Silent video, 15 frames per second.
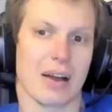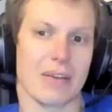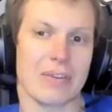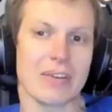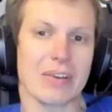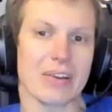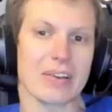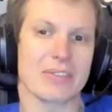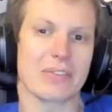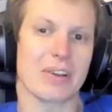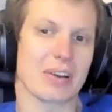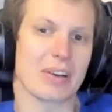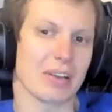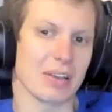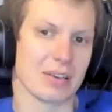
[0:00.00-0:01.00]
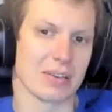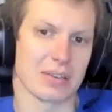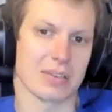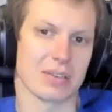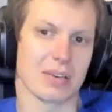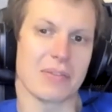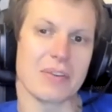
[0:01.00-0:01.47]
think that is very
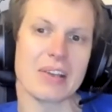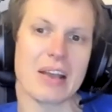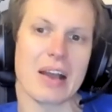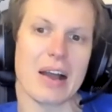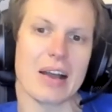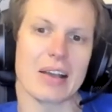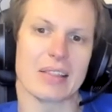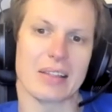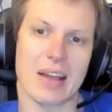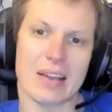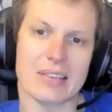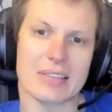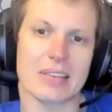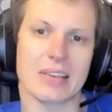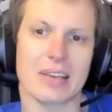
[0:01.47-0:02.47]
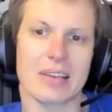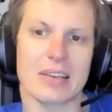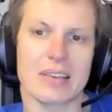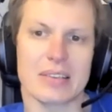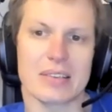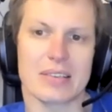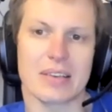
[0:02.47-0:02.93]
interesting. I think Elastic
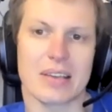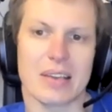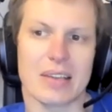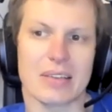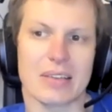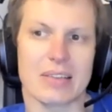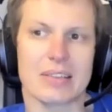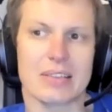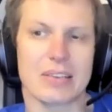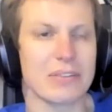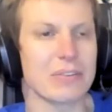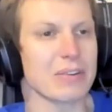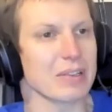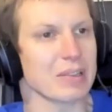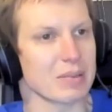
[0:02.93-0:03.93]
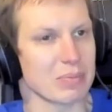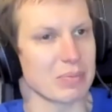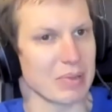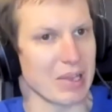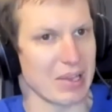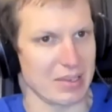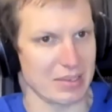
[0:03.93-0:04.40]
is in a different
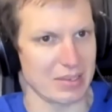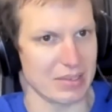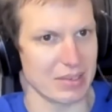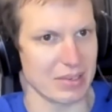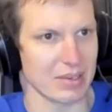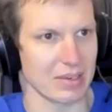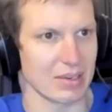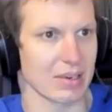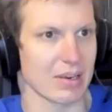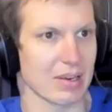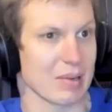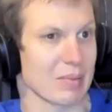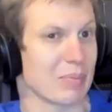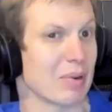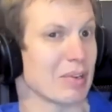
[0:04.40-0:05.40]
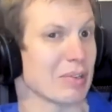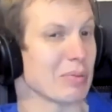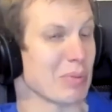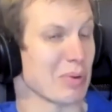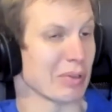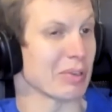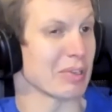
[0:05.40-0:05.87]
place compared to
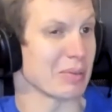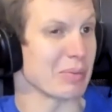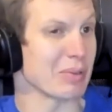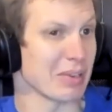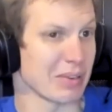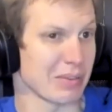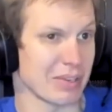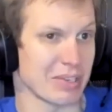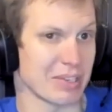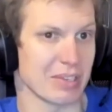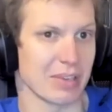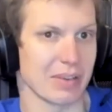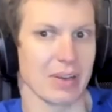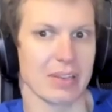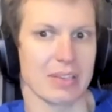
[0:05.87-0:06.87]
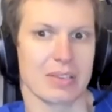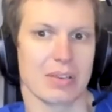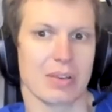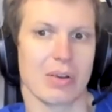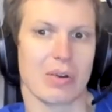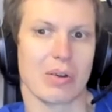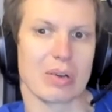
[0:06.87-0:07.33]
MongoDB, which did that
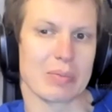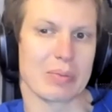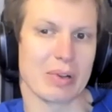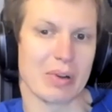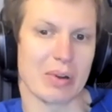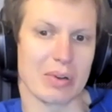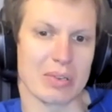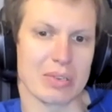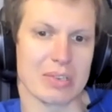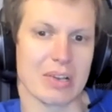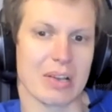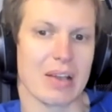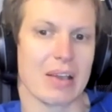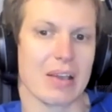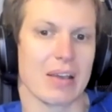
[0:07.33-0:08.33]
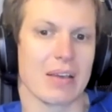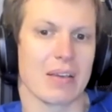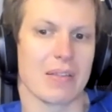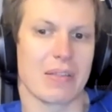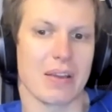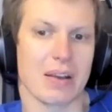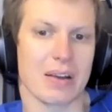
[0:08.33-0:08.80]
early, because
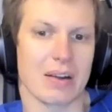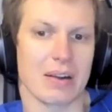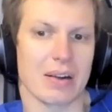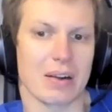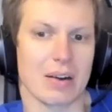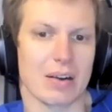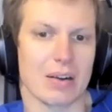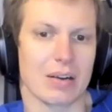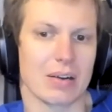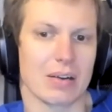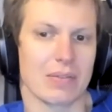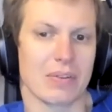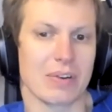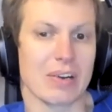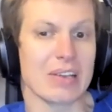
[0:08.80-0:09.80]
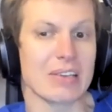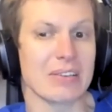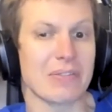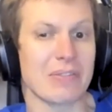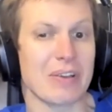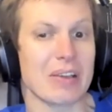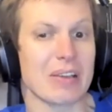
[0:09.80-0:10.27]
there is
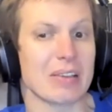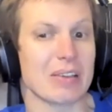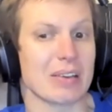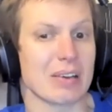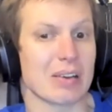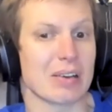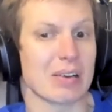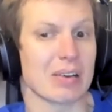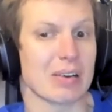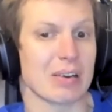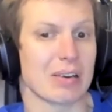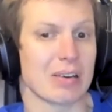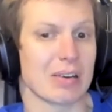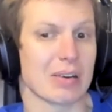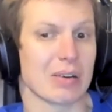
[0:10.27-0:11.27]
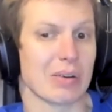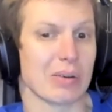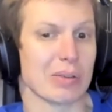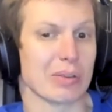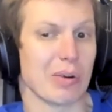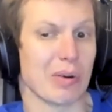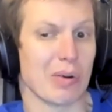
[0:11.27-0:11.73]
a thing
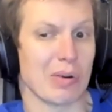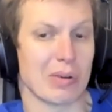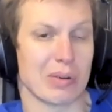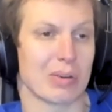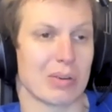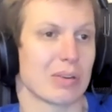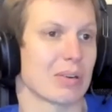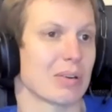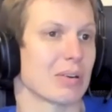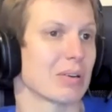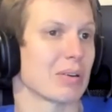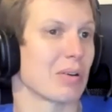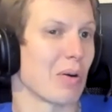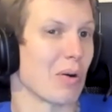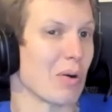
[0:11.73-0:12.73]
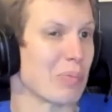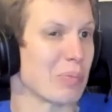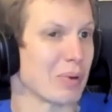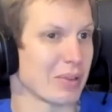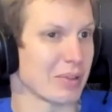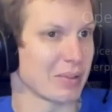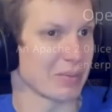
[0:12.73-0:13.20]
called
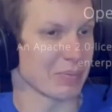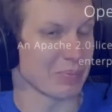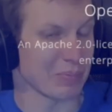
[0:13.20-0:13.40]
Open